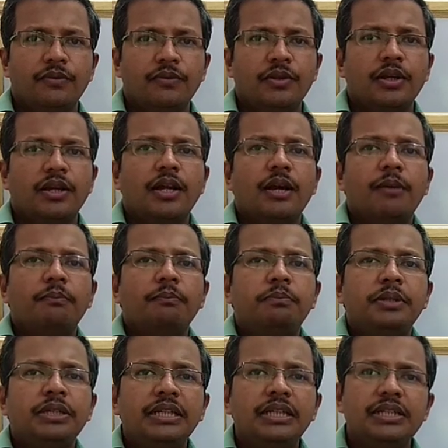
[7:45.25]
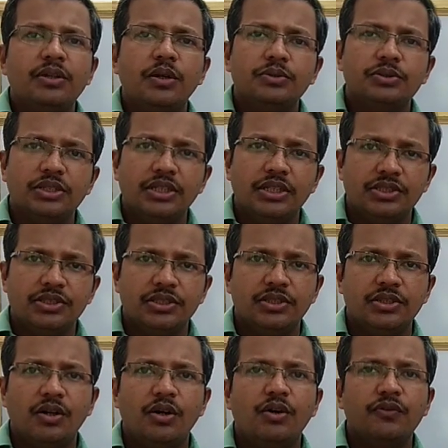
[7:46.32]
the complete oxidation
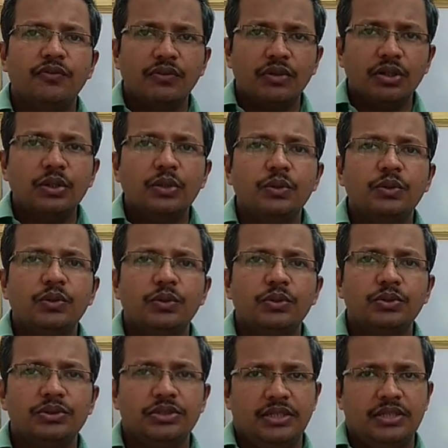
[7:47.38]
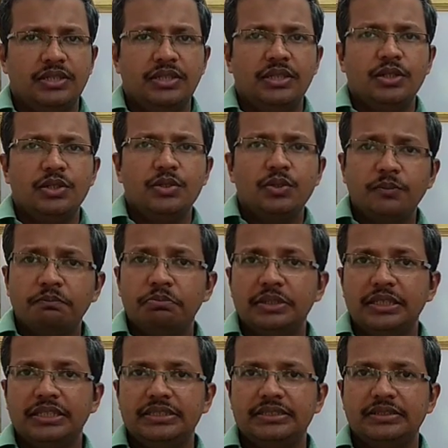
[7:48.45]
of glucose took
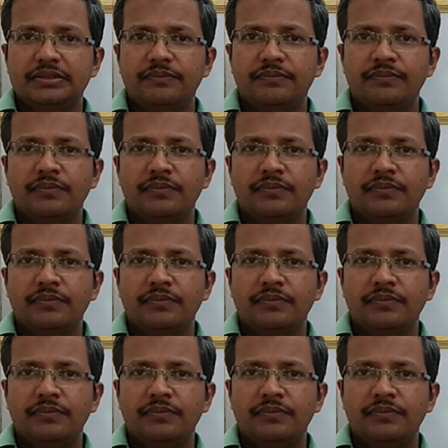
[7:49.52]
place